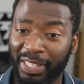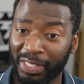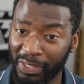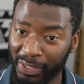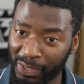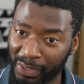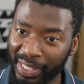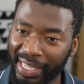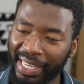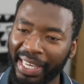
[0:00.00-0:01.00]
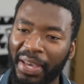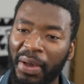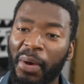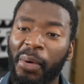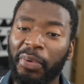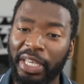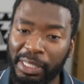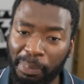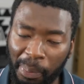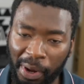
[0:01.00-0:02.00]
Today, we're
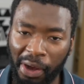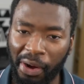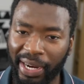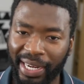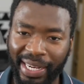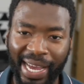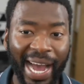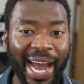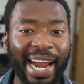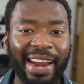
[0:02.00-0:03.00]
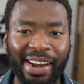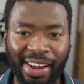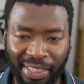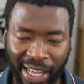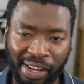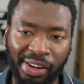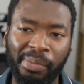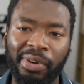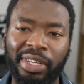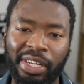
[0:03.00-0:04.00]
exploring another common
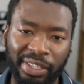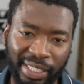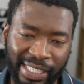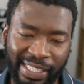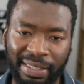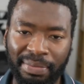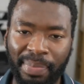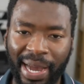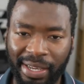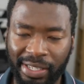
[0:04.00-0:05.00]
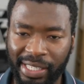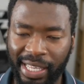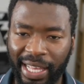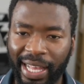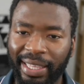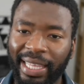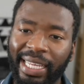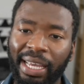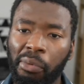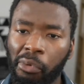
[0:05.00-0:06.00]
cognitive bias that can
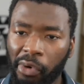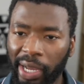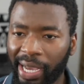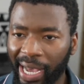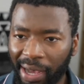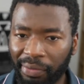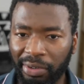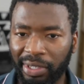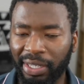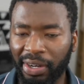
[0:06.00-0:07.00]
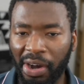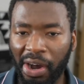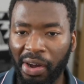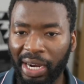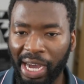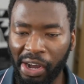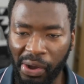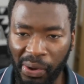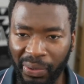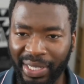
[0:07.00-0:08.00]
wreak havoc on our
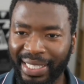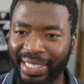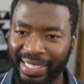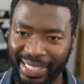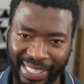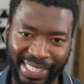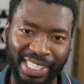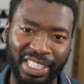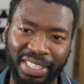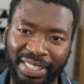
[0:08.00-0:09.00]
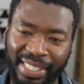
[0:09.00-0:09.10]
coding decisions,